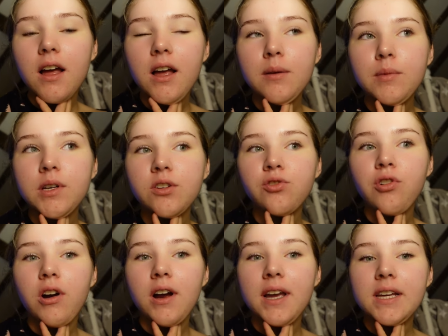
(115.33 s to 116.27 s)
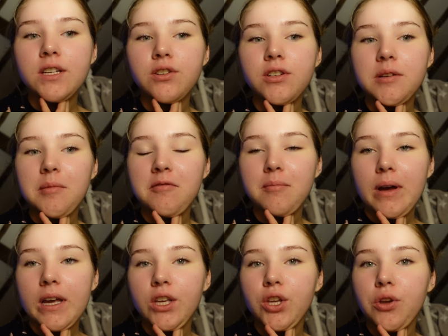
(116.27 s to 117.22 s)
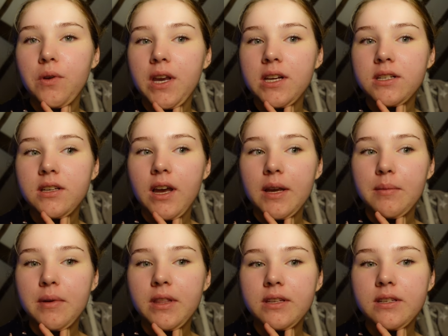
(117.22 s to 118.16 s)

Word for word: I'm going to try and do some of my uni assignment